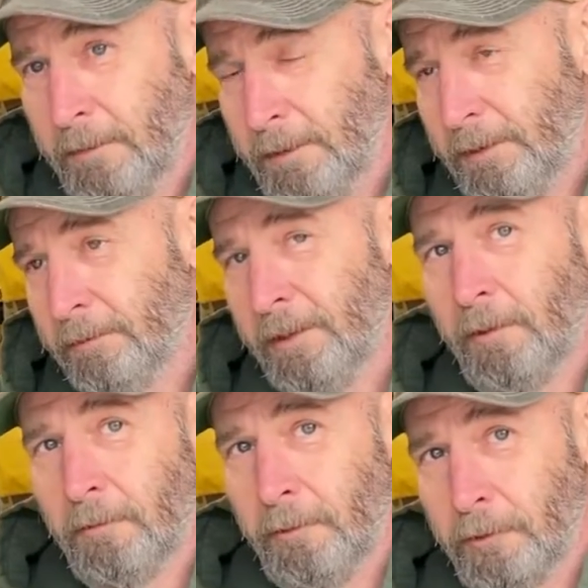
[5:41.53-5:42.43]
It's like
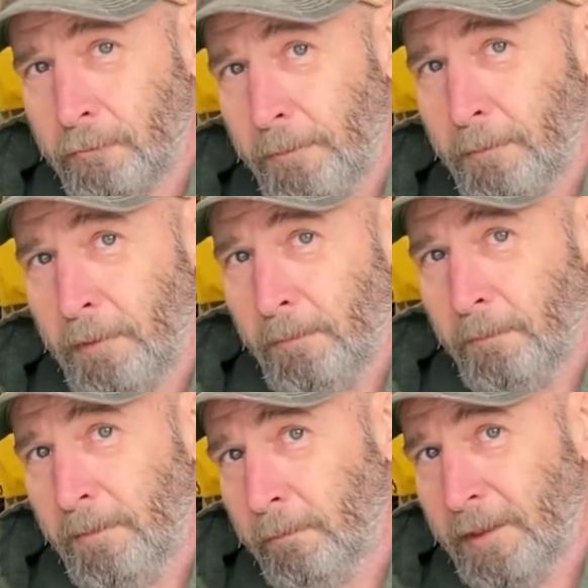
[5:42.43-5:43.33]
going to a strip club
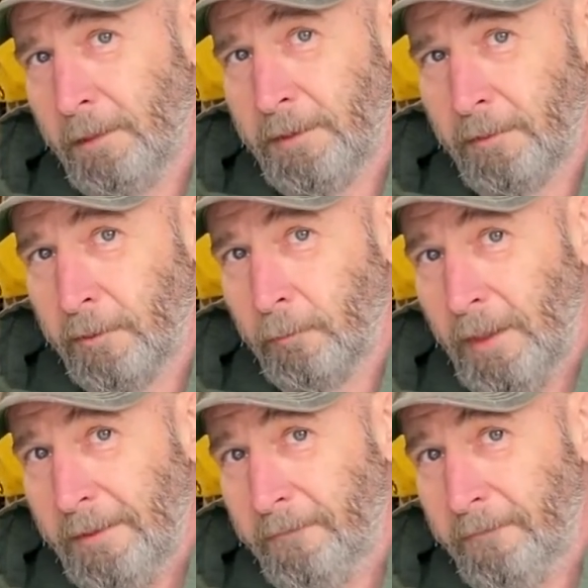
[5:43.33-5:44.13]
without telling your wife,